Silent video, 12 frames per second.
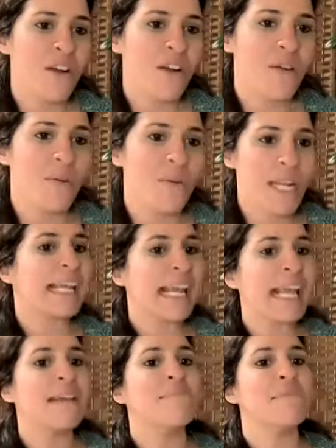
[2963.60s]
when the
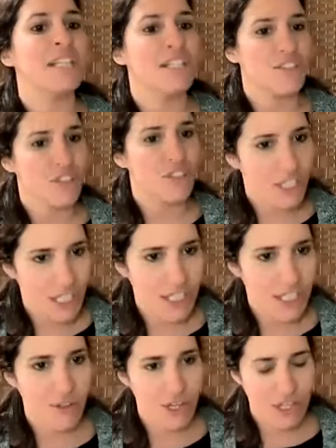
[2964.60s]
game is
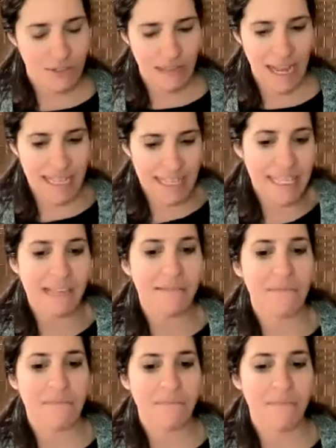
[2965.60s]
I
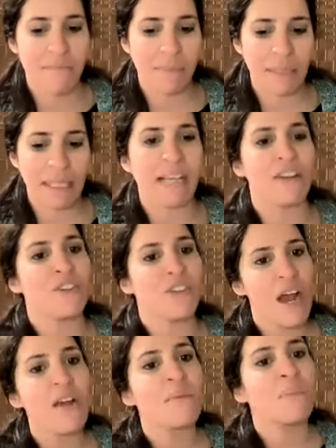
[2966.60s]
think players
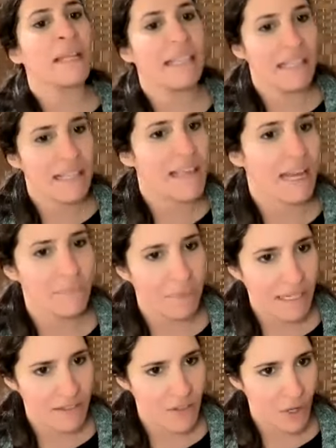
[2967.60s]
are playing in that
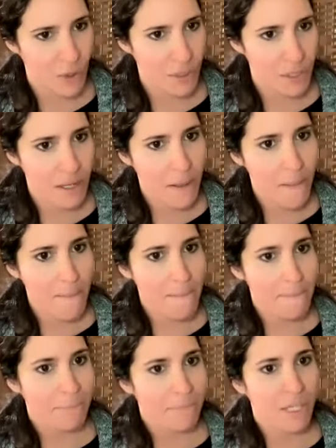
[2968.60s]
play zone,
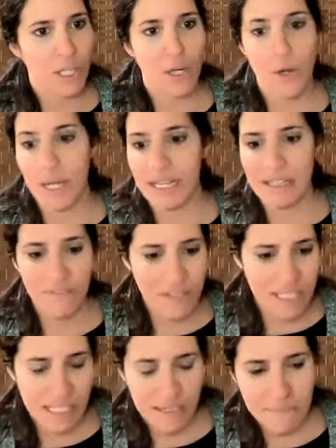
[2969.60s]
if
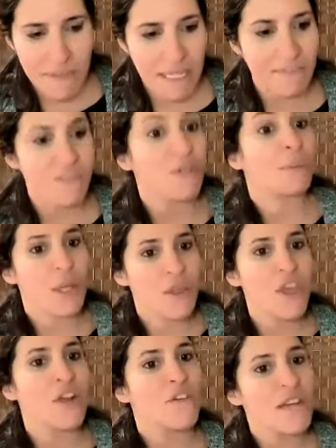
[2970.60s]
it's a competitive sport,
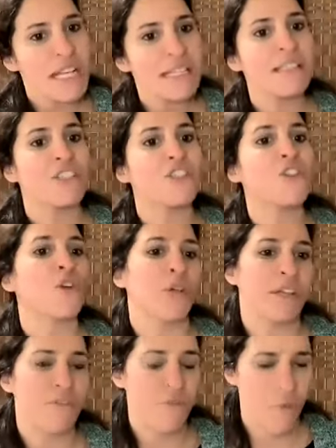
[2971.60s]
there is a
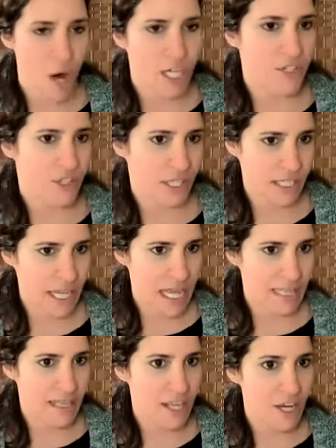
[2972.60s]
joy of watching
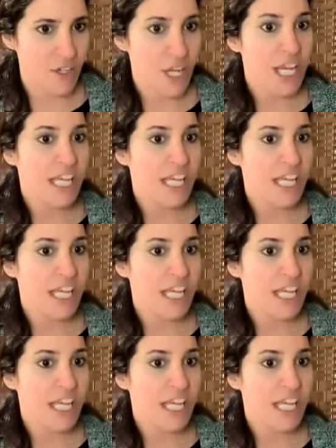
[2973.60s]
that. There's